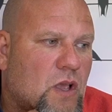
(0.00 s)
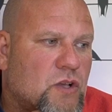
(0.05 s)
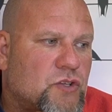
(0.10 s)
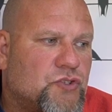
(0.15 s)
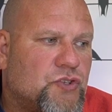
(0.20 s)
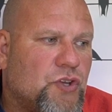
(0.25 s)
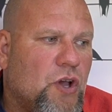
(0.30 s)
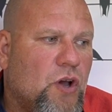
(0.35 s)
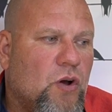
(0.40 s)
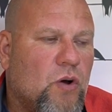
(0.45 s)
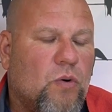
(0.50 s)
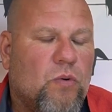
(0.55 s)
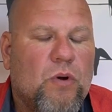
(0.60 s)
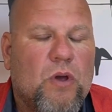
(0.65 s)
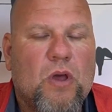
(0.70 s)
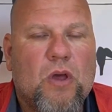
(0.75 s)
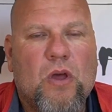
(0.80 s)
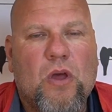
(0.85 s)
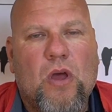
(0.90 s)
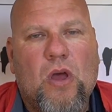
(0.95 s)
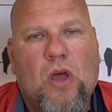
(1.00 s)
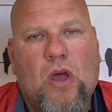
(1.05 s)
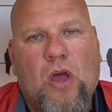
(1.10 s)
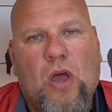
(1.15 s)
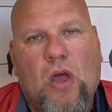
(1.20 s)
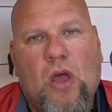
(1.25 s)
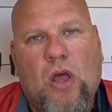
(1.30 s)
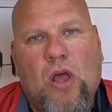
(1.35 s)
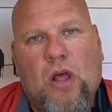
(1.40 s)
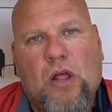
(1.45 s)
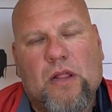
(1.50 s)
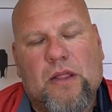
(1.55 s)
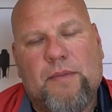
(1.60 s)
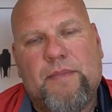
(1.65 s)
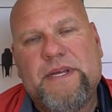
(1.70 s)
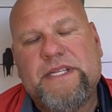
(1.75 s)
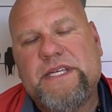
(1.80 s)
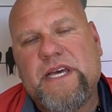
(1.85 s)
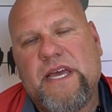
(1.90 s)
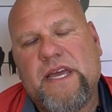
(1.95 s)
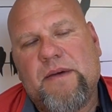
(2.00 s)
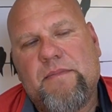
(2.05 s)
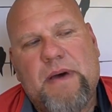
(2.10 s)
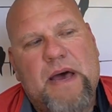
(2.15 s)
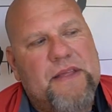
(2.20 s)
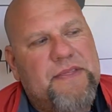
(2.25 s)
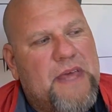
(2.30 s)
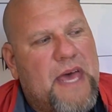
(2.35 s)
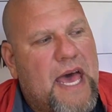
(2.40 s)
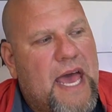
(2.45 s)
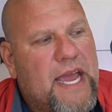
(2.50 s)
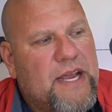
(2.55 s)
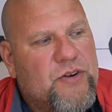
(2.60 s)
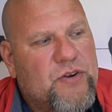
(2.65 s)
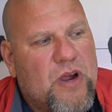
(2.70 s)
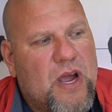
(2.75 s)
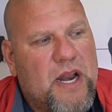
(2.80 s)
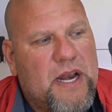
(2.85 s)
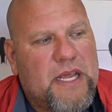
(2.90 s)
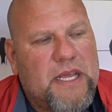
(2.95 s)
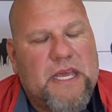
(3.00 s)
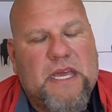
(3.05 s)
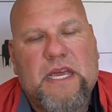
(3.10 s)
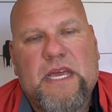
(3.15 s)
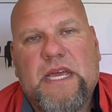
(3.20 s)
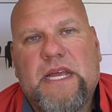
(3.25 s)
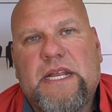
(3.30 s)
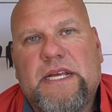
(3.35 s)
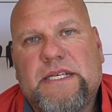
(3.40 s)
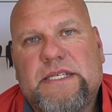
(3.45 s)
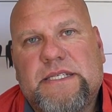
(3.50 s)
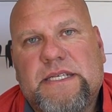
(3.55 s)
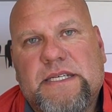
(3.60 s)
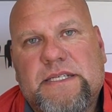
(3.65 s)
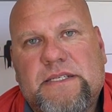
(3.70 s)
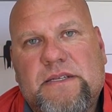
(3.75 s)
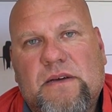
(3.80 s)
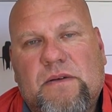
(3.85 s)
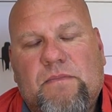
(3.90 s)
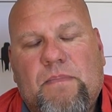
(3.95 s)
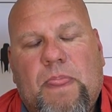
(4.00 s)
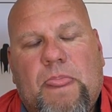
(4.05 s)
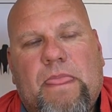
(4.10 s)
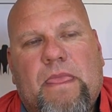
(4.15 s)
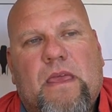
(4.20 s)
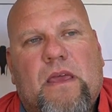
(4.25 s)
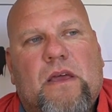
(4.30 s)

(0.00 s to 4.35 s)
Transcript: So let me tell you about the Airtronic heating system.